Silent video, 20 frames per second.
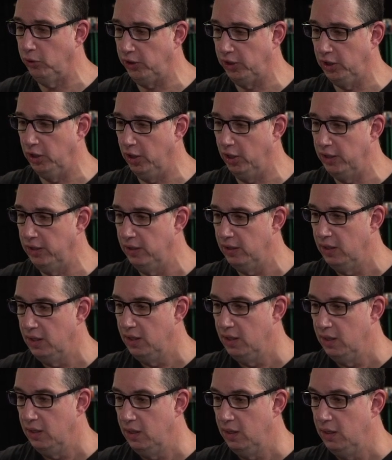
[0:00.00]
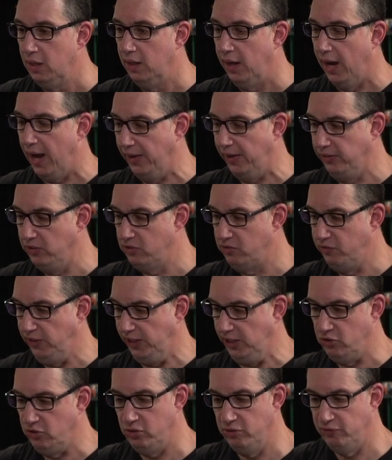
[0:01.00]
good. On this
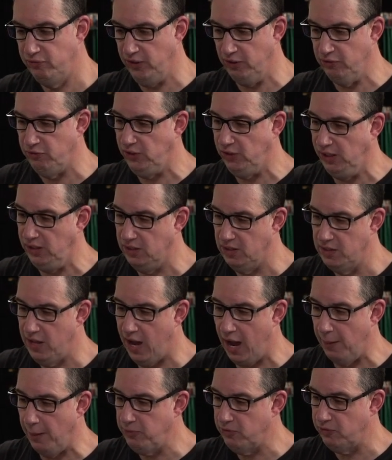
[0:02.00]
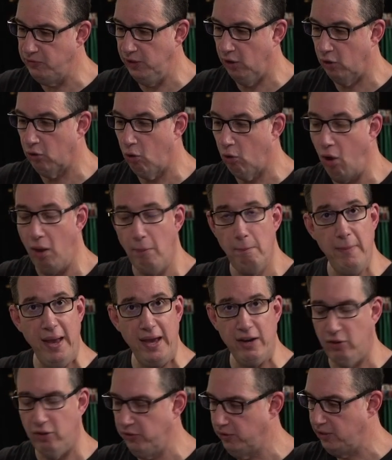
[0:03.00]
V250, the knobs are all
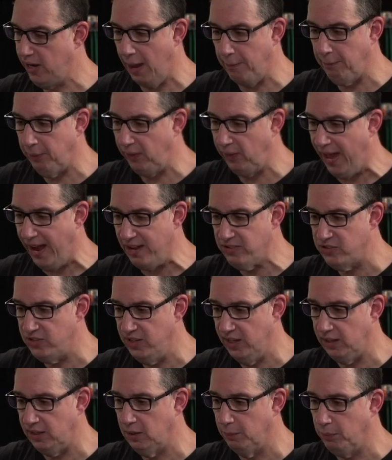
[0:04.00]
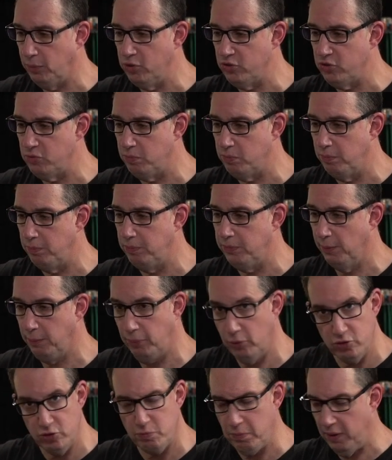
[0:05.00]
metal, they're not plastic. The
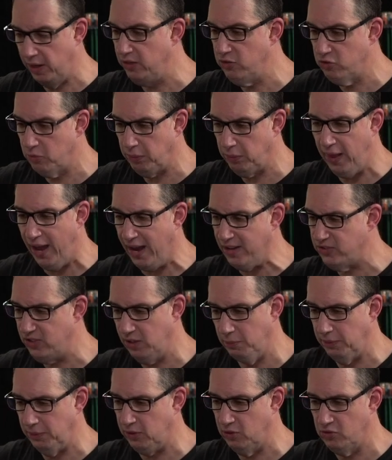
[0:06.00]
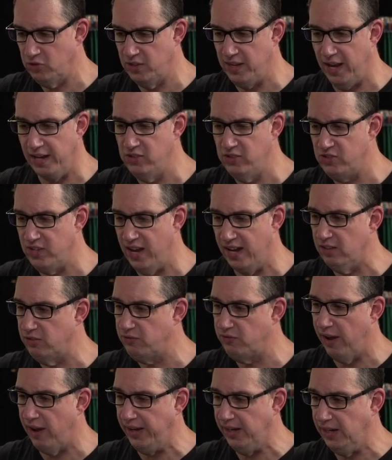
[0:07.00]
push buttons are plastic, but there's a nice
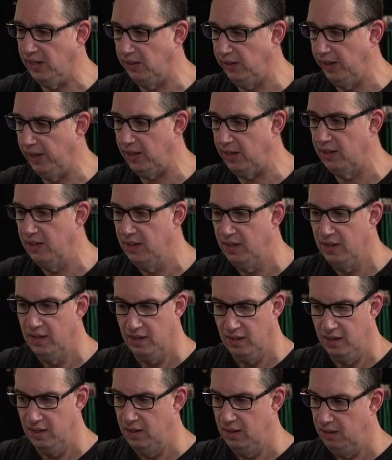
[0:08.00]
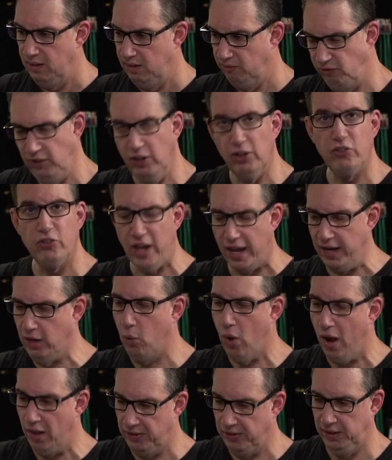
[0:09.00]
satisfying click. Feels high
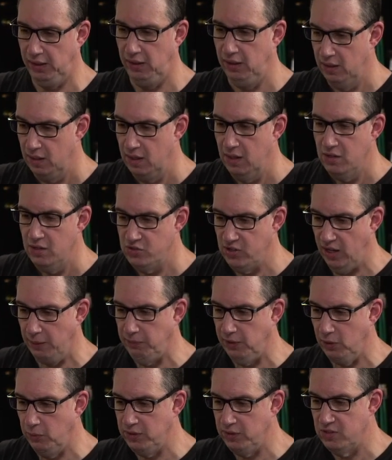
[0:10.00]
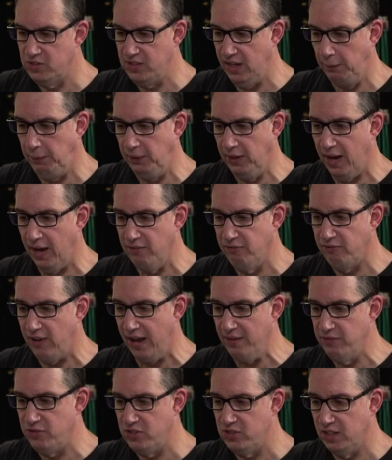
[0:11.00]
quality. Same thing with this API
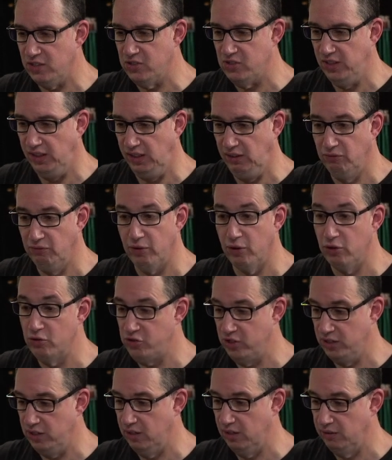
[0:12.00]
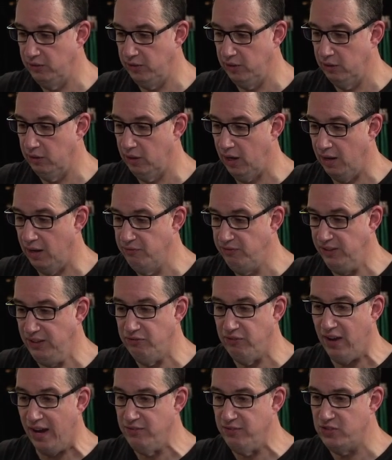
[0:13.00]
560 version, their
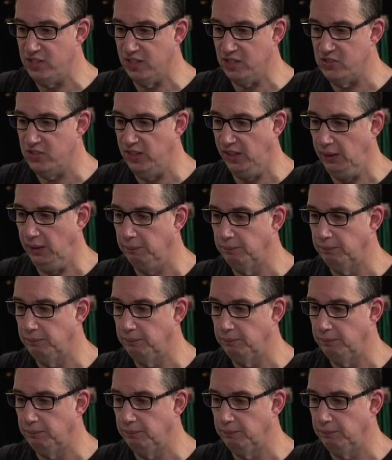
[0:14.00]
V560.